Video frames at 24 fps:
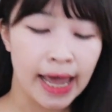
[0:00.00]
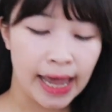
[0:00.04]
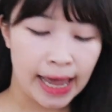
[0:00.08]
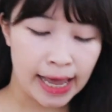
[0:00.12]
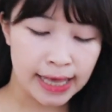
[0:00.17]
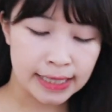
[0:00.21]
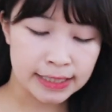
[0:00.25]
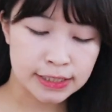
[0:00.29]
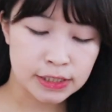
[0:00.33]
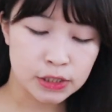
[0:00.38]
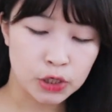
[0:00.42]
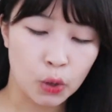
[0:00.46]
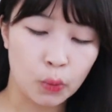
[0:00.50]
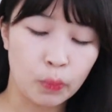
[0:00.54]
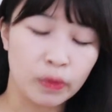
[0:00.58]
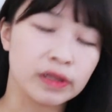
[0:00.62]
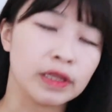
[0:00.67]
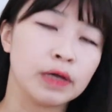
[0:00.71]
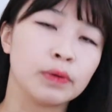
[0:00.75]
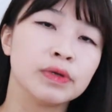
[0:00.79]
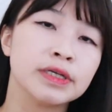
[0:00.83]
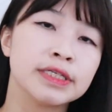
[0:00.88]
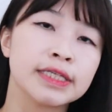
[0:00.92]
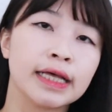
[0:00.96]
And so when
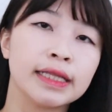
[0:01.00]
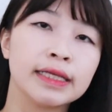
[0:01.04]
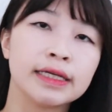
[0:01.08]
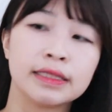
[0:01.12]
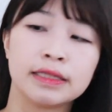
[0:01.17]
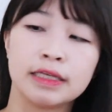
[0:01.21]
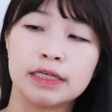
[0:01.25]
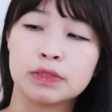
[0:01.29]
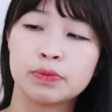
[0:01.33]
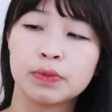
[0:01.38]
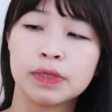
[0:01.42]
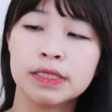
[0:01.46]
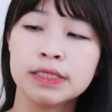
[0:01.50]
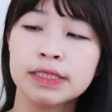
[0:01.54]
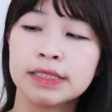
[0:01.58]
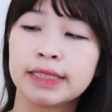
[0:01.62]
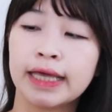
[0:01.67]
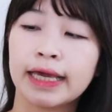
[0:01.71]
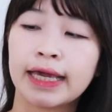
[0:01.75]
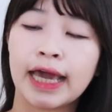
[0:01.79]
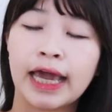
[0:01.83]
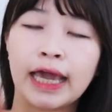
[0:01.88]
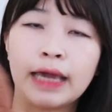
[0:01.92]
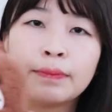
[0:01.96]
they were selling these ones,
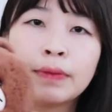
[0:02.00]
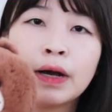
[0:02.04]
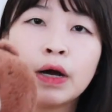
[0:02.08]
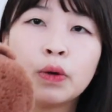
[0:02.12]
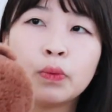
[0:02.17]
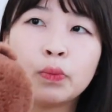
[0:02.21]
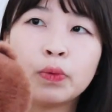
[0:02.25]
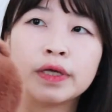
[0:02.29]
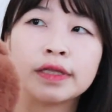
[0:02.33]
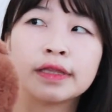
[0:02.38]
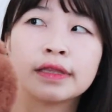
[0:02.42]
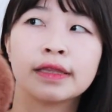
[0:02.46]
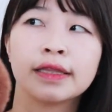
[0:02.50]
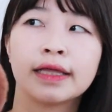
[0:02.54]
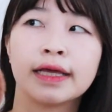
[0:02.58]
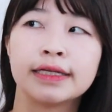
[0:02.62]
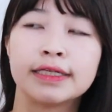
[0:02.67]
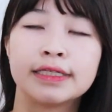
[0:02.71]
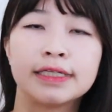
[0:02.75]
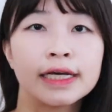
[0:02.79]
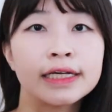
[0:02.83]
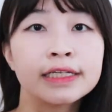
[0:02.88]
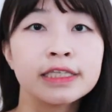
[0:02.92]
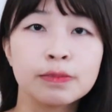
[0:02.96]
they came out with
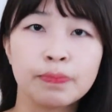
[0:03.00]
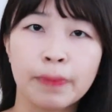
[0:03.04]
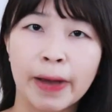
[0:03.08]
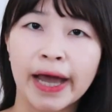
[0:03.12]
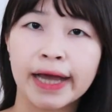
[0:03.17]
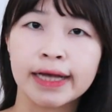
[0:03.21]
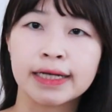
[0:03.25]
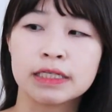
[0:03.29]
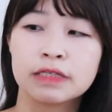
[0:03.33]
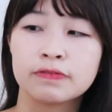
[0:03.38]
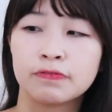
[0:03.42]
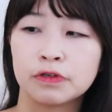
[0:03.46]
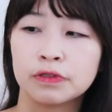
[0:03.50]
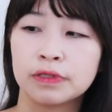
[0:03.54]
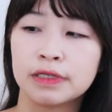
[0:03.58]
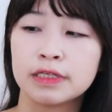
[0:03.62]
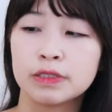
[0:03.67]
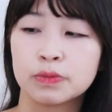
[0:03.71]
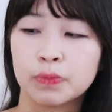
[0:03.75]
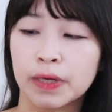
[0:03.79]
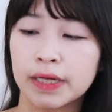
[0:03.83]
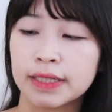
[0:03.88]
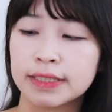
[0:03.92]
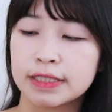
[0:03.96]
dust bags for
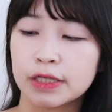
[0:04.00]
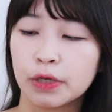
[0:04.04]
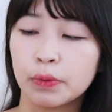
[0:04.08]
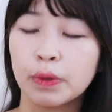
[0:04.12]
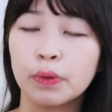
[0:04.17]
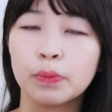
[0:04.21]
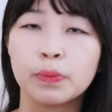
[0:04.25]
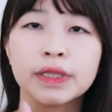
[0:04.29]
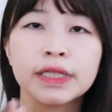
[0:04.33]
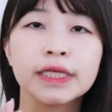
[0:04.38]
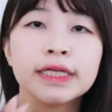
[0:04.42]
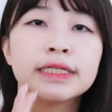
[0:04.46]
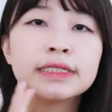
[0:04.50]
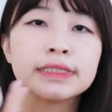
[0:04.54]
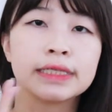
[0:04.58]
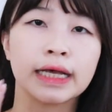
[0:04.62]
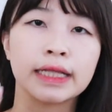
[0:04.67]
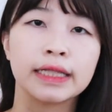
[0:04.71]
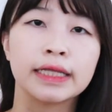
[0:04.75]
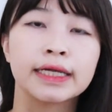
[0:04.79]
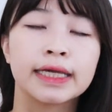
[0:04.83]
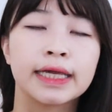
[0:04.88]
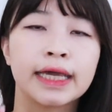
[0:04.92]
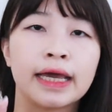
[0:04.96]
these ones. They were really
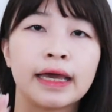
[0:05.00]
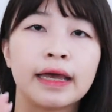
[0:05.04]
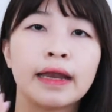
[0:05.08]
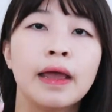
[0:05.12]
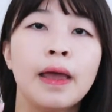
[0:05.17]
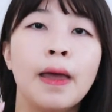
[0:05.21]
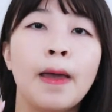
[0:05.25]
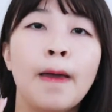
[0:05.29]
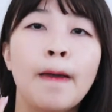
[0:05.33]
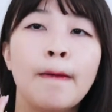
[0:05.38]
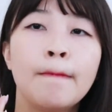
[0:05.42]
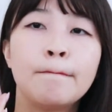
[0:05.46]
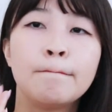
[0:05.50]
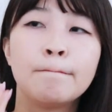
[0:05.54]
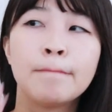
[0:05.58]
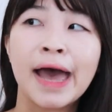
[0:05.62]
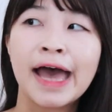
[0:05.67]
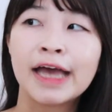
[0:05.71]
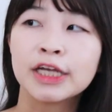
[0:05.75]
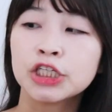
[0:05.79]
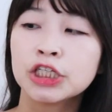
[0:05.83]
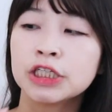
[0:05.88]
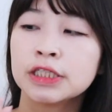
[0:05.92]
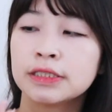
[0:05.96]
delicate
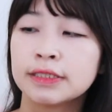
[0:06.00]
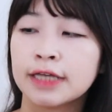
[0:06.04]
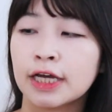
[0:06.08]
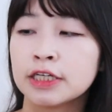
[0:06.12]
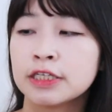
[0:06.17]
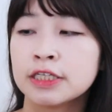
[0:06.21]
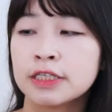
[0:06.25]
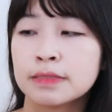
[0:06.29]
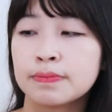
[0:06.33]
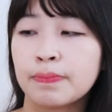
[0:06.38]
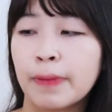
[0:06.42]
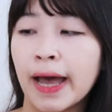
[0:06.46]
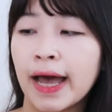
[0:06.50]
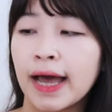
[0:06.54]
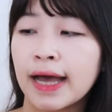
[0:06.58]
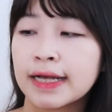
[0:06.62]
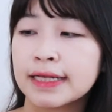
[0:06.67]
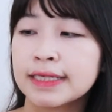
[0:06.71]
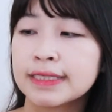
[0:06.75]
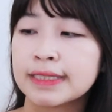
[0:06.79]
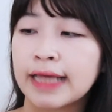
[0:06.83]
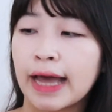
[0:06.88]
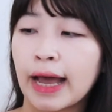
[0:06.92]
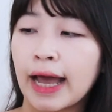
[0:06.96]
mesh dust
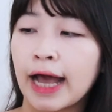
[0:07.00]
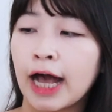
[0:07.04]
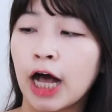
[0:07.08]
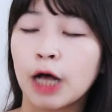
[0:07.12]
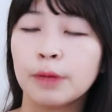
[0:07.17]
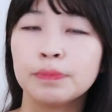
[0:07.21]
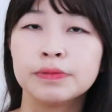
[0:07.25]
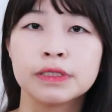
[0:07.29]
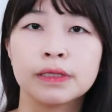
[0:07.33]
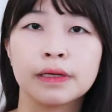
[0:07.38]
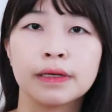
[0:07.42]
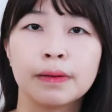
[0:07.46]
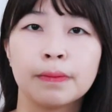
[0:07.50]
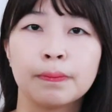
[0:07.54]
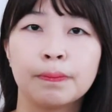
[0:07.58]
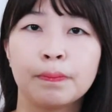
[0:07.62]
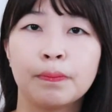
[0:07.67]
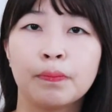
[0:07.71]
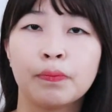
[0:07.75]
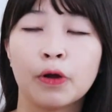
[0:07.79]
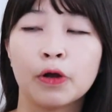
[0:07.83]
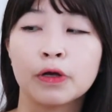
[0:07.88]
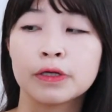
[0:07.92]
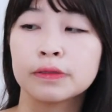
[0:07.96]
bags that helped
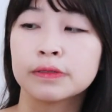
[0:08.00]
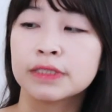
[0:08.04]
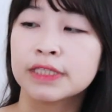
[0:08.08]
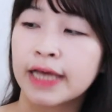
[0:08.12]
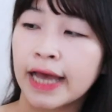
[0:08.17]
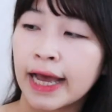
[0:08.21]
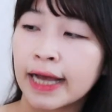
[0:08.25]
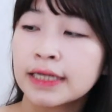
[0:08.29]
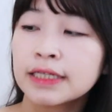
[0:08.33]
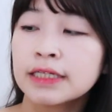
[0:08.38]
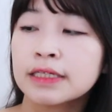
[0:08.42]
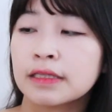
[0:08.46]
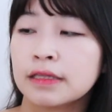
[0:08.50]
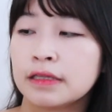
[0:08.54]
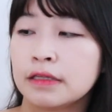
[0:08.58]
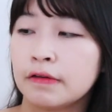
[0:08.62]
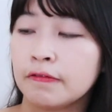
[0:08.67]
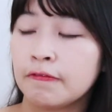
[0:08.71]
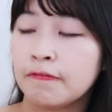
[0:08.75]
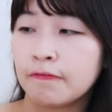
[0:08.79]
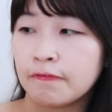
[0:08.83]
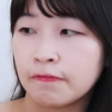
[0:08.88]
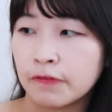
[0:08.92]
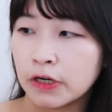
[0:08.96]
protect the
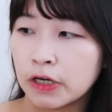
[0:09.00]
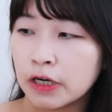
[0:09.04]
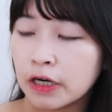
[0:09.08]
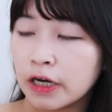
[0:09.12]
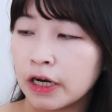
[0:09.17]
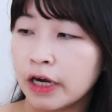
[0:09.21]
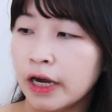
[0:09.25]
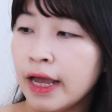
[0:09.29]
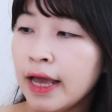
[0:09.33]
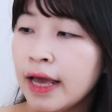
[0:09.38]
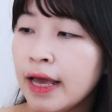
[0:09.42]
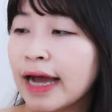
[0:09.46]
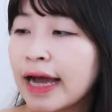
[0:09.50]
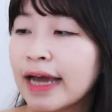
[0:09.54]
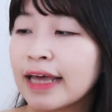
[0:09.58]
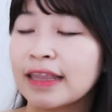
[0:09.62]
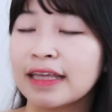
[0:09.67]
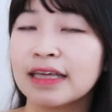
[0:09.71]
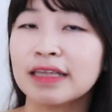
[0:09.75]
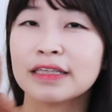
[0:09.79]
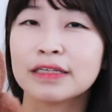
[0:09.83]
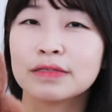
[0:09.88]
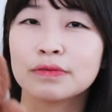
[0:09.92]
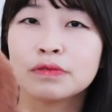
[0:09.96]
fur. I
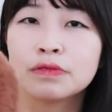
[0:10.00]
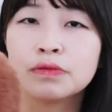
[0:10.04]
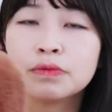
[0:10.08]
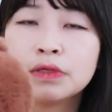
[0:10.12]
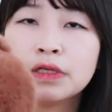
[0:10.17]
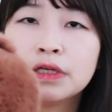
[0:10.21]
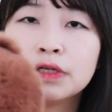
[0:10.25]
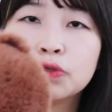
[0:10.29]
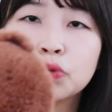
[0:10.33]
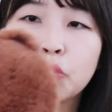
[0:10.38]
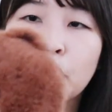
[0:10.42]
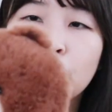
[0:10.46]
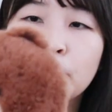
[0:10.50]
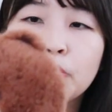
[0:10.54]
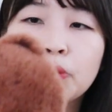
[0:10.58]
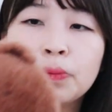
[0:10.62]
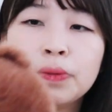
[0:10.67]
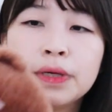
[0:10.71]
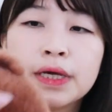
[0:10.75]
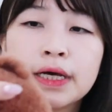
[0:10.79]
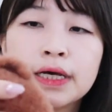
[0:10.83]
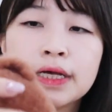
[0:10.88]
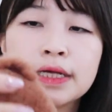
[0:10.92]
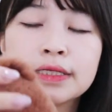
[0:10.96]
think this one's really adorable
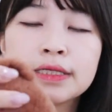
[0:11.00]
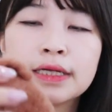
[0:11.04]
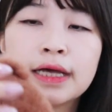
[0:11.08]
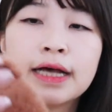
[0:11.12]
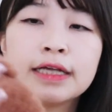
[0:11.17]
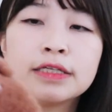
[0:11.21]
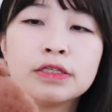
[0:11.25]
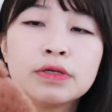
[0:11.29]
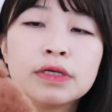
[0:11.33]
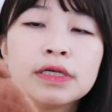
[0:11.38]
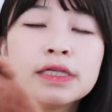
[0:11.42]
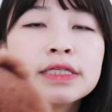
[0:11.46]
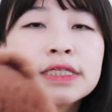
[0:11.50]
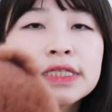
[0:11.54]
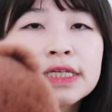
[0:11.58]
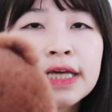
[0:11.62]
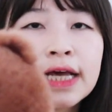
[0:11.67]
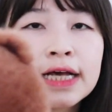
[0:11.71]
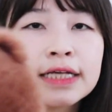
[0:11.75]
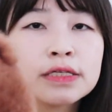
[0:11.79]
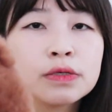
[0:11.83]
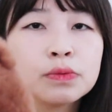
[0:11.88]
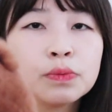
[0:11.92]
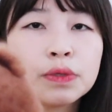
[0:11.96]
because, as you can see, he
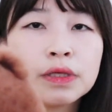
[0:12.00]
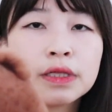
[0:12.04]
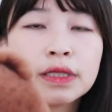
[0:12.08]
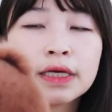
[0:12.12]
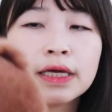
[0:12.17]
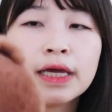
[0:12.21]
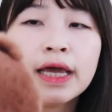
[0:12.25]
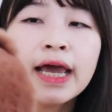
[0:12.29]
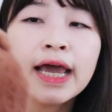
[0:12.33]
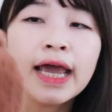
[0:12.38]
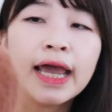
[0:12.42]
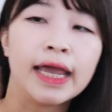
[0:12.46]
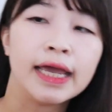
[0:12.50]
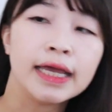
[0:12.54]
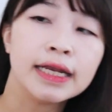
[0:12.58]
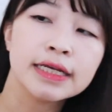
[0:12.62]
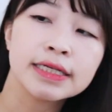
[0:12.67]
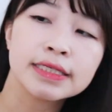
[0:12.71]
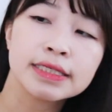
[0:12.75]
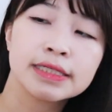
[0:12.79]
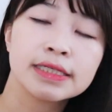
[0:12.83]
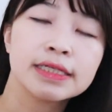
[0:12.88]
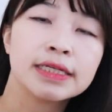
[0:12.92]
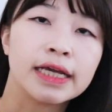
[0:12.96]
has a really
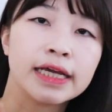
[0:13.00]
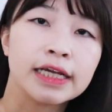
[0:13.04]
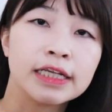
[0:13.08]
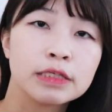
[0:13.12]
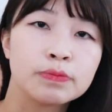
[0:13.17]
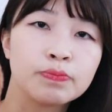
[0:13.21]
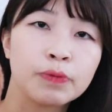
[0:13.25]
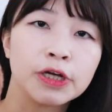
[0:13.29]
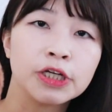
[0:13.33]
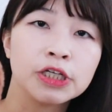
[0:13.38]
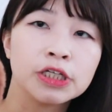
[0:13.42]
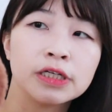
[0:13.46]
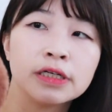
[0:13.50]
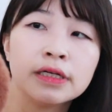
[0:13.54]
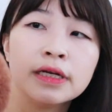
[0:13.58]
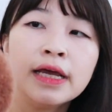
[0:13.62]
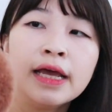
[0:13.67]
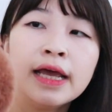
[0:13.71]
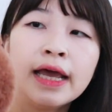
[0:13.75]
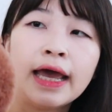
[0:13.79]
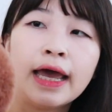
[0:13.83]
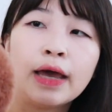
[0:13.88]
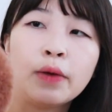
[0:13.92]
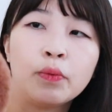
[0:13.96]
innocent expression,
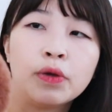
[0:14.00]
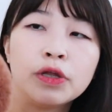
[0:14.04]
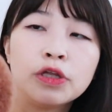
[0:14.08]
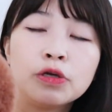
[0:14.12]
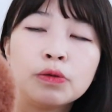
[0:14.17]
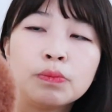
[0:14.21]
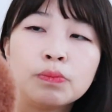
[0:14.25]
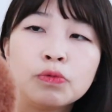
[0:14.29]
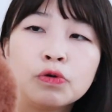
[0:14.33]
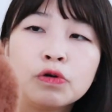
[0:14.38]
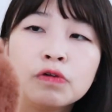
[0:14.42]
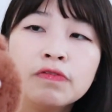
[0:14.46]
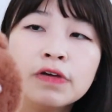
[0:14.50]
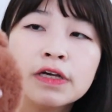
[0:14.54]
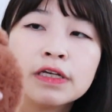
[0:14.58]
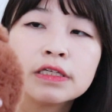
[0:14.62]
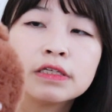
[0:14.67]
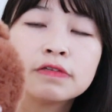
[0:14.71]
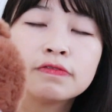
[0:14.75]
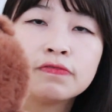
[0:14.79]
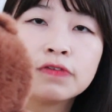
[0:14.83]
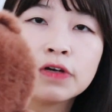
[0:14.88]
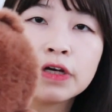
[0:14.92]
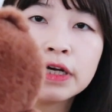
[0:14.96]
and when you move
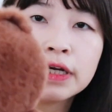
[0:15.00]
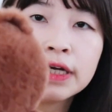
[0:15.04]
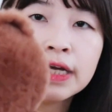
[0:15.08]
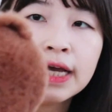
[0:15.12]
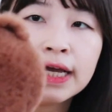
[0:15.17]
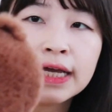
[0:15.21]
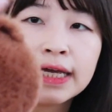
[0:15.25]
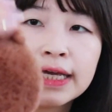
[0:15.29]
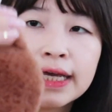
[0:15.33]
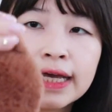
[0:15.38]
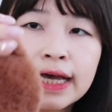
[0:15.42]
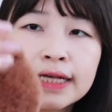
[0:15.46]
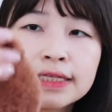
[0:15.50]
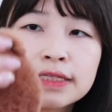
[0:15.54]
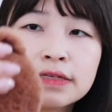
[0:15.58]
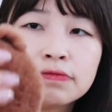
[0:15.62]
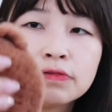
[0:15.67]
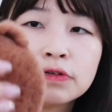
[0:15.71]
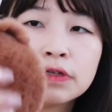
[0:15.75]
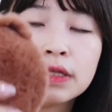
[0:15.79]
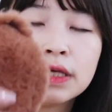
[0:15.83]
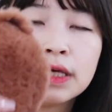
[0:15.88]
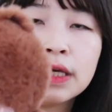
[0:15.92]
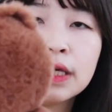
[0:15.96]
his fur, he has a
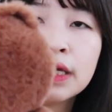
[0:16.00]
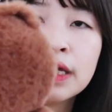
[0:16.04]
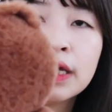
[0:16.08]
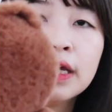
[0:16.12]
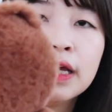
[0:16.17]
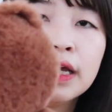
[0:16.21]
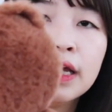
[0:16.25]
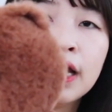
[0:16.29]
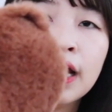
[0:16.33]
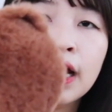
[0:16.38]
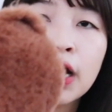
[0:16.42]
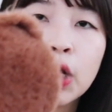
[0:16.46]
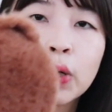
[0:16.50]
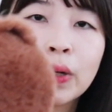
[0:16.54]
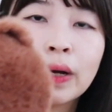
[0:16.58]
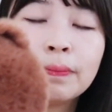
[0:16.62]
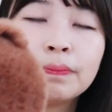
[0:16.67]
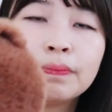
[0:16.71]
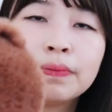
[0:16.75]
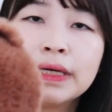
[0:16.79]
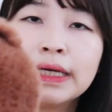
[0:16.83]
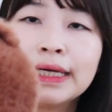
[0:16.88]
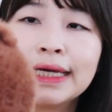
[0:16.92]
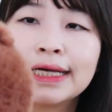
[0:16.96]
really
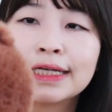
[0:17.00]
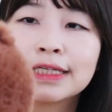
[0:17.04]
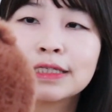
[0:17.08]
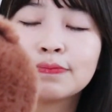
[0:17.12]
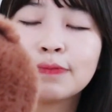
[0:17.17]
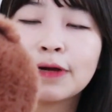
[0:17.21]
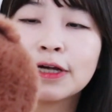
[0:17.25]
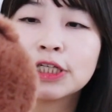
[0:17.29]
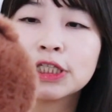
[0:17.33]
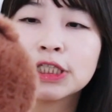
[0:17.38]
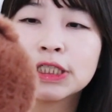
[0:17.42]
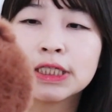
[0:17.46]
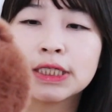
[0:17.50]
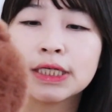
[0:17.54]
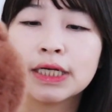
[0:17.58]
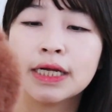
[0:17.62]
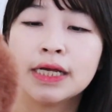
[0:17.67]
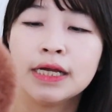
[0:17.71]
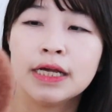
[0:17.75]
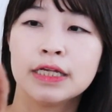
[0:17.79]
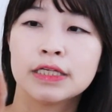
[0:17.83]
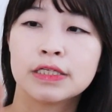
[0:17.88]
grumpy expression.